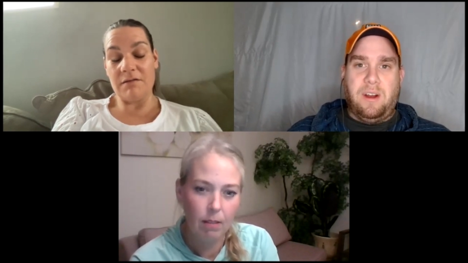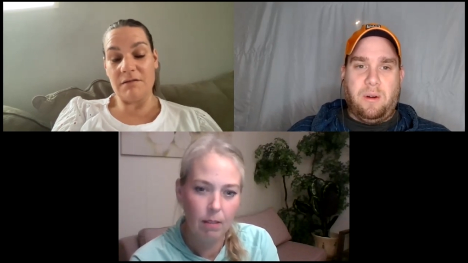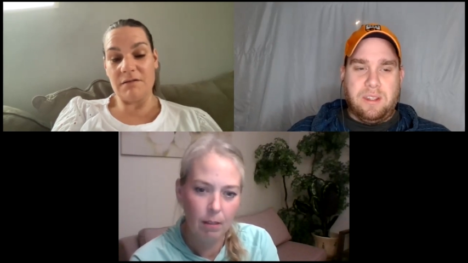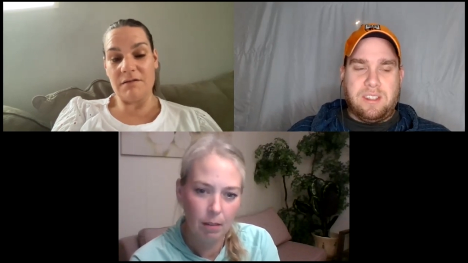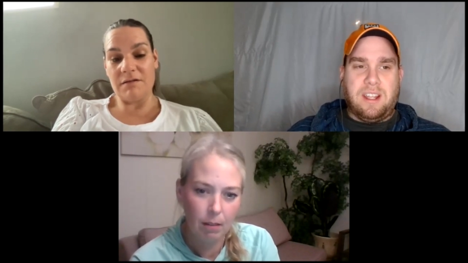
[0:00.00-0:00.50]

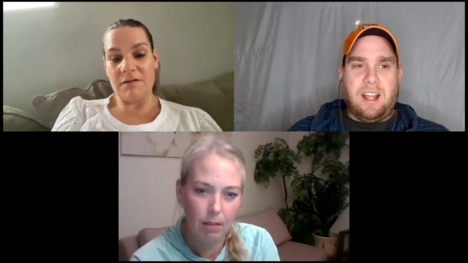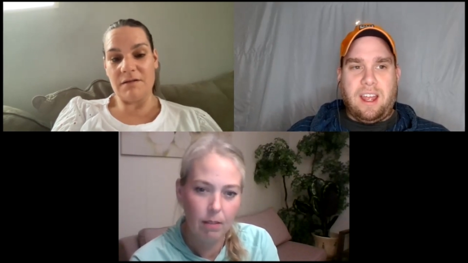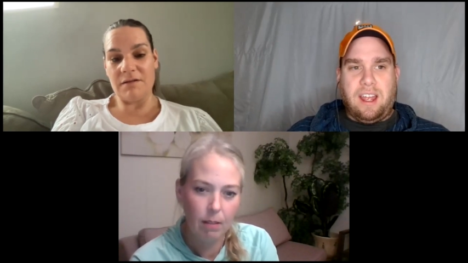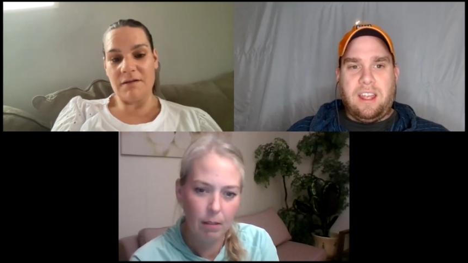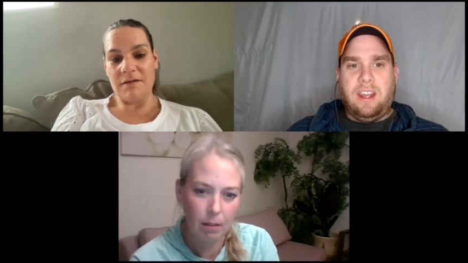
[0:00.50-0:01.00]
Speaker 1: notice it.
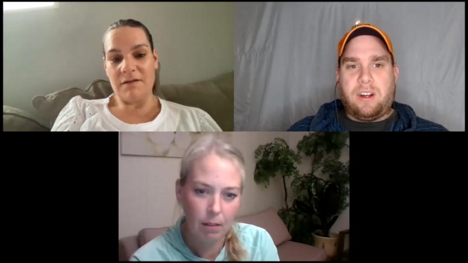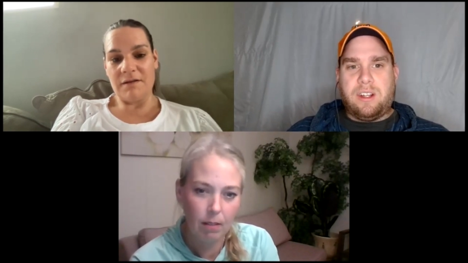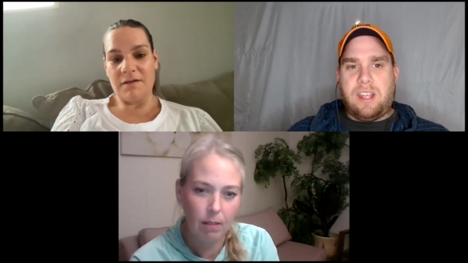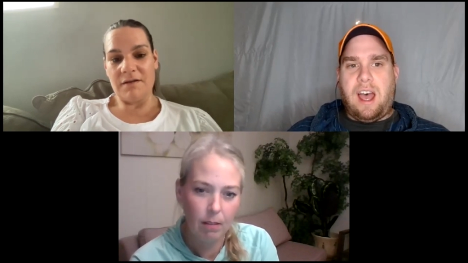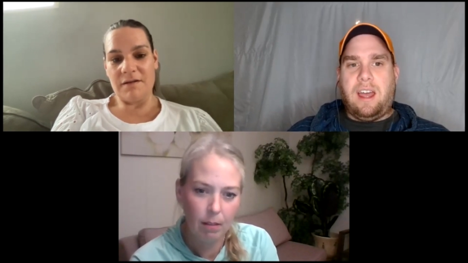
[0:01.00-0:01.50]
you
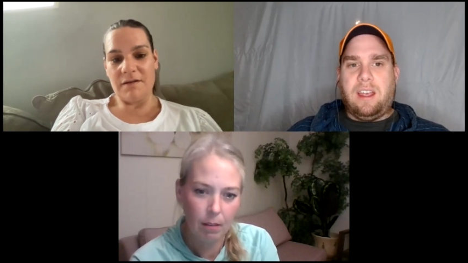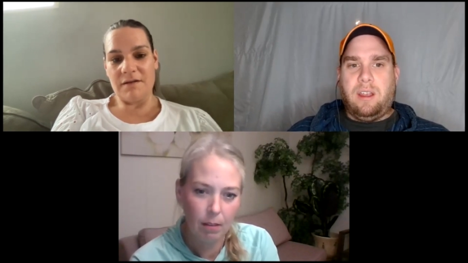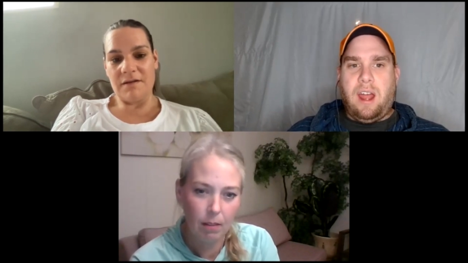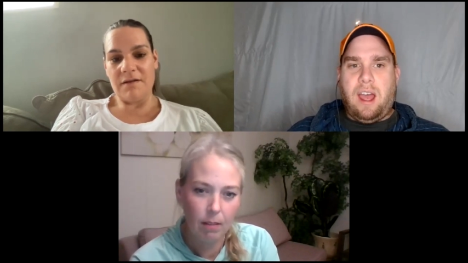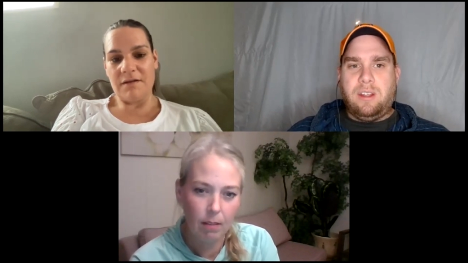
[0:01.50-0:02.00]
know, because I
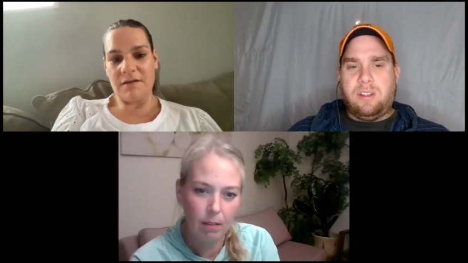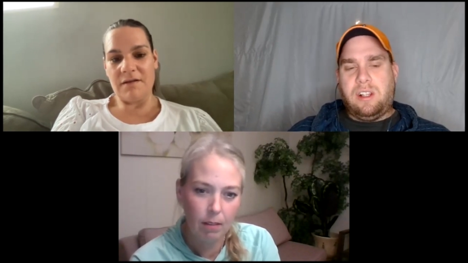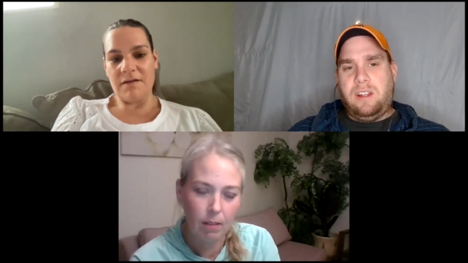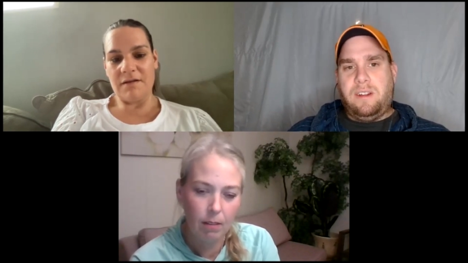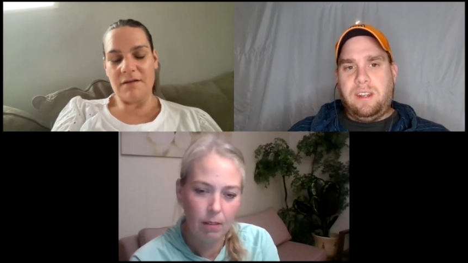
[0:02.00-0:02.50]
you know, I
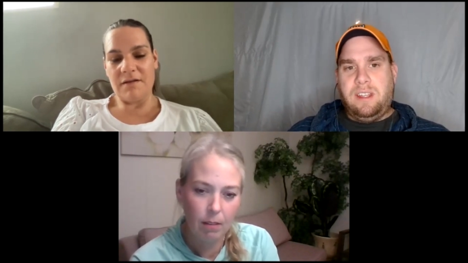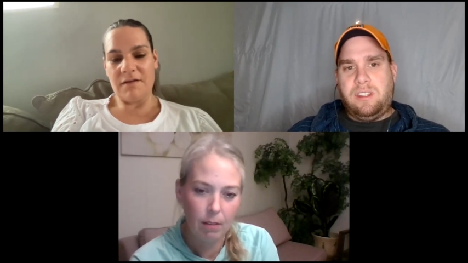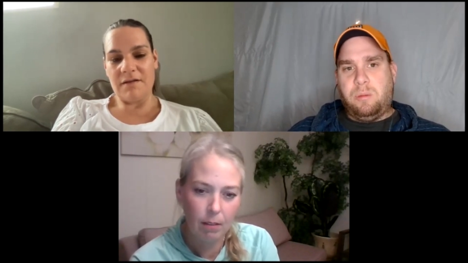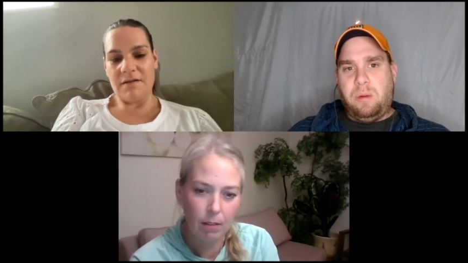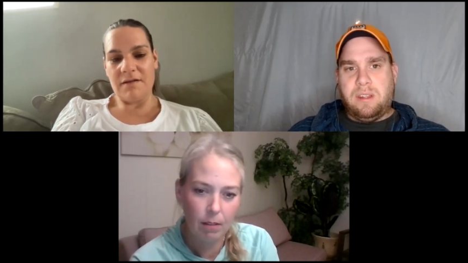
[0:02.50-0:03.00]
used to live in
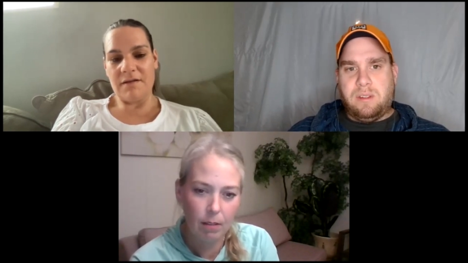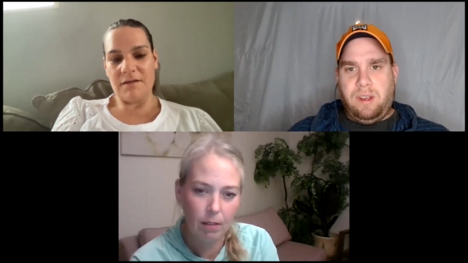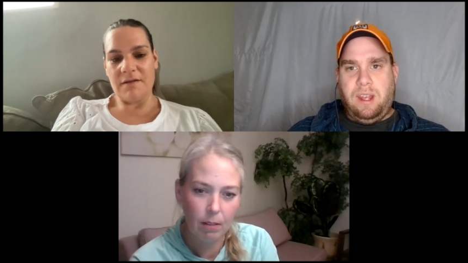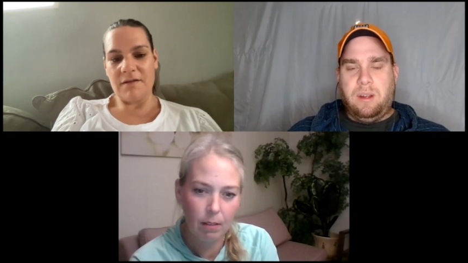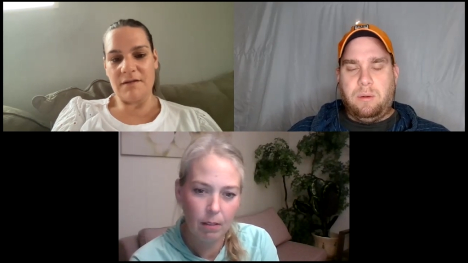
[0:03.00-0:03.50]
eastern
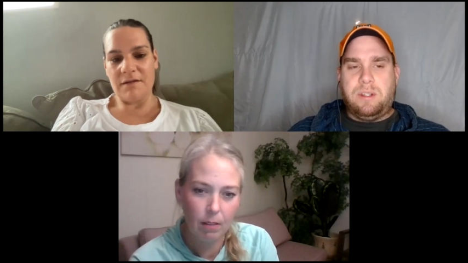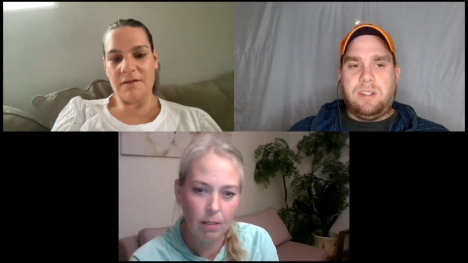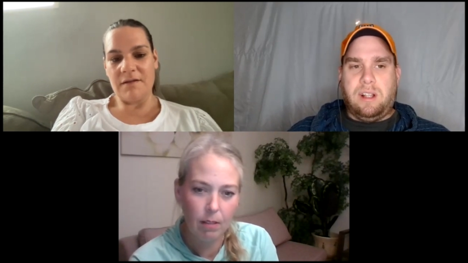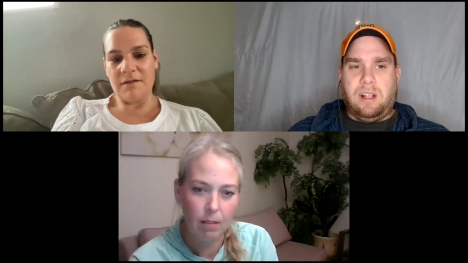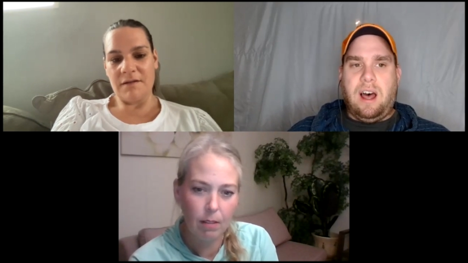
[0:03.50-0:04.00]
Pennsylvania,
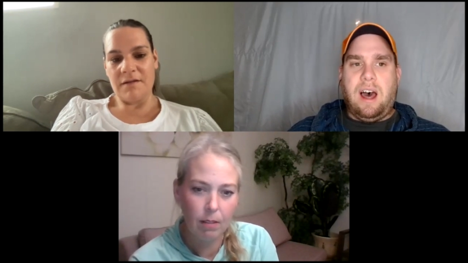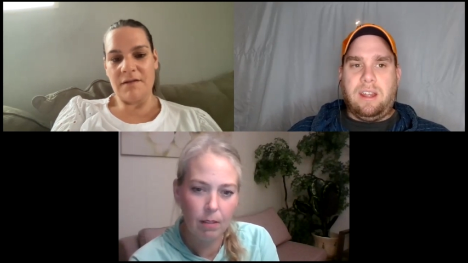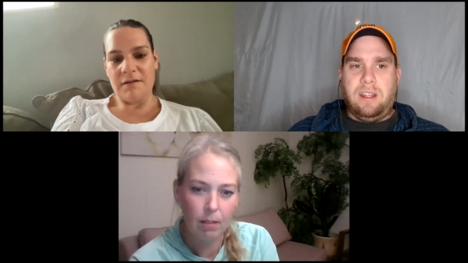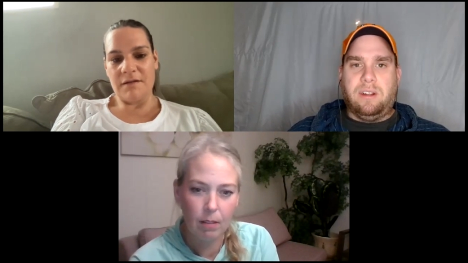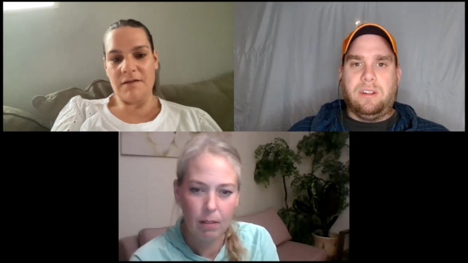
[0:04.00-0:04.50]
which is a
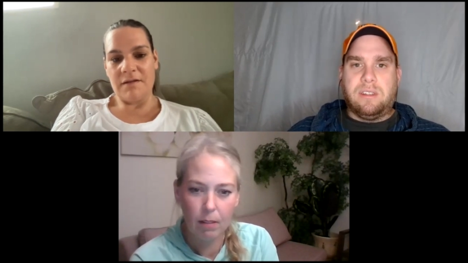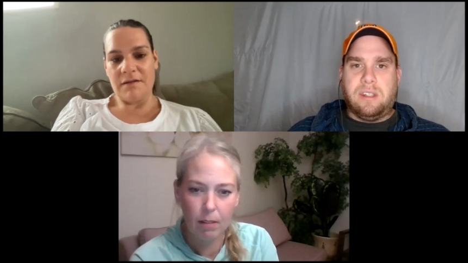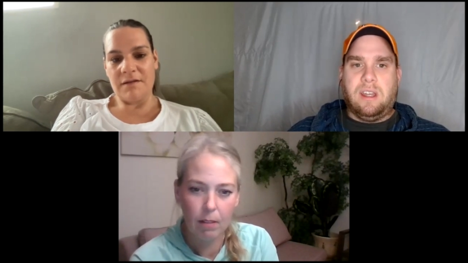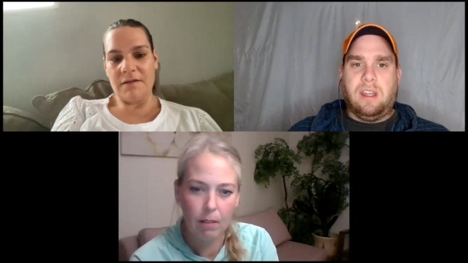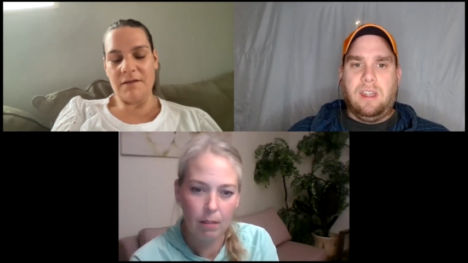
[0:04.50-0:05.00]
lot of
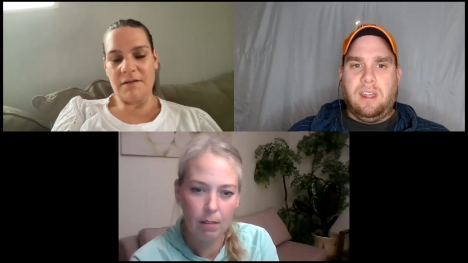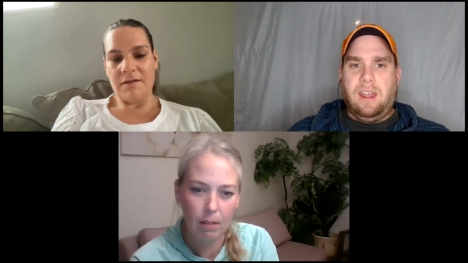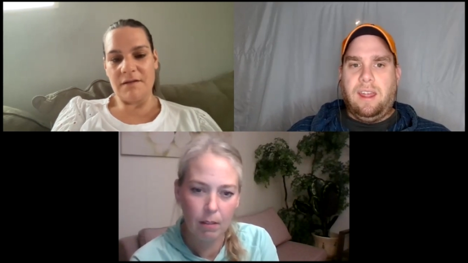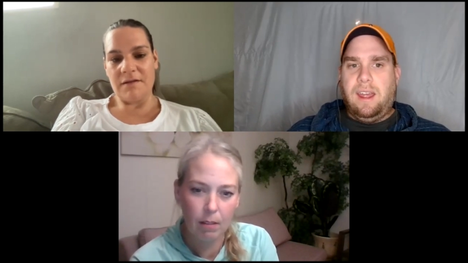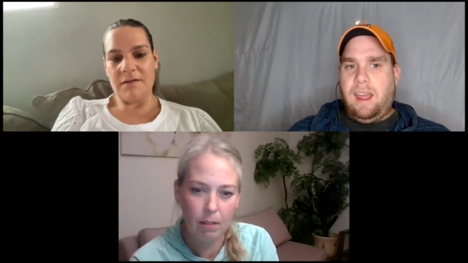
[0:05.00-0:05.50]
hills.
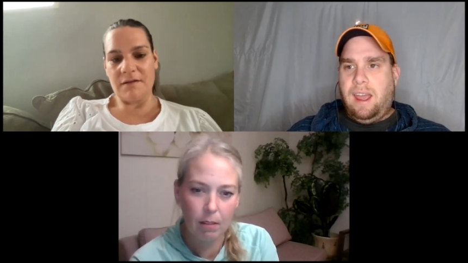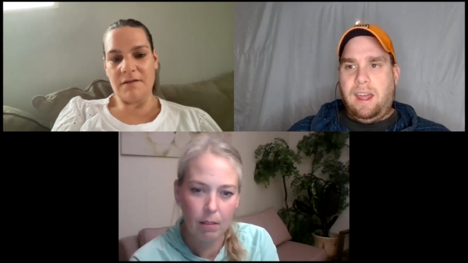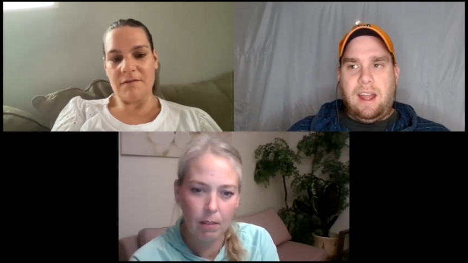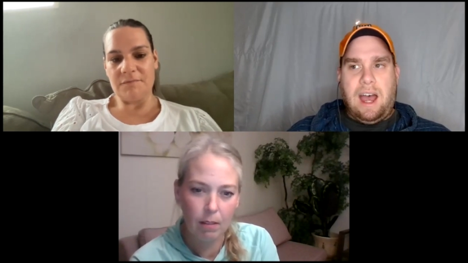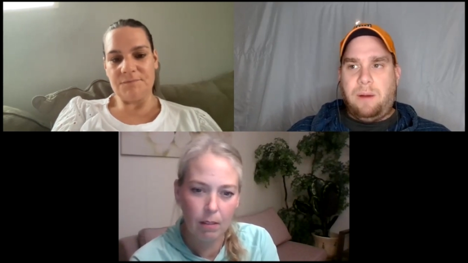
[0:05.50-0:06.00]

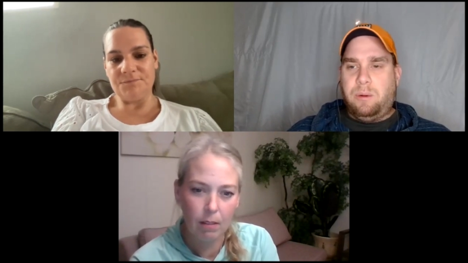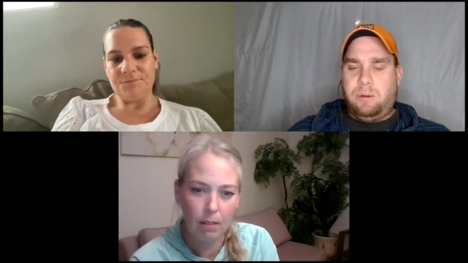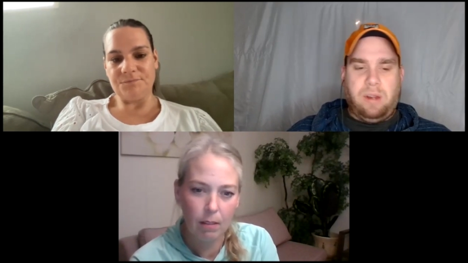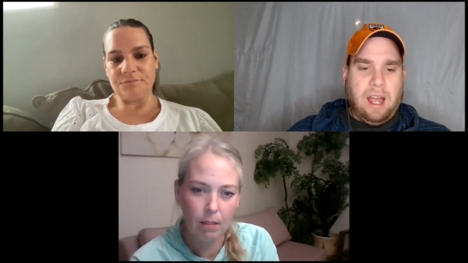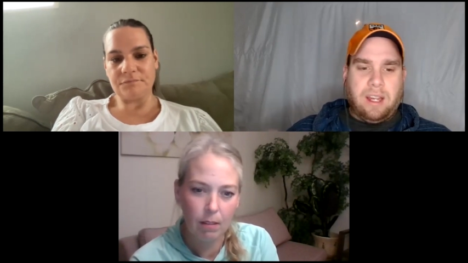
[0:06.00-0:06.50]
And I
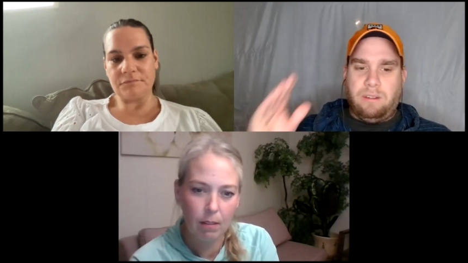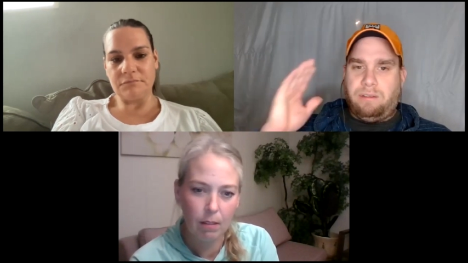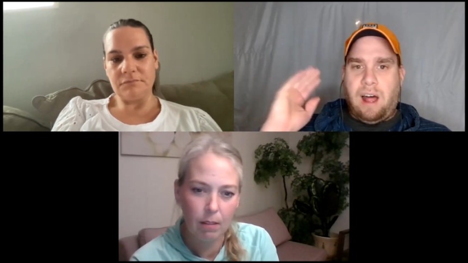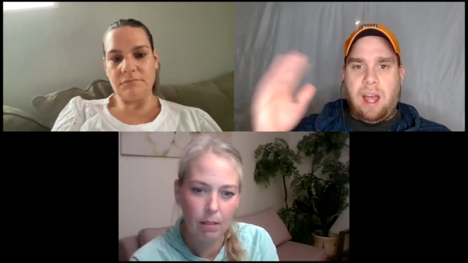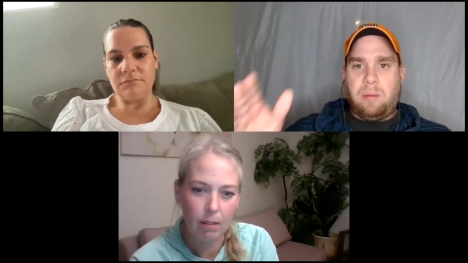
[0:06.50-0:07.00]
would I could fly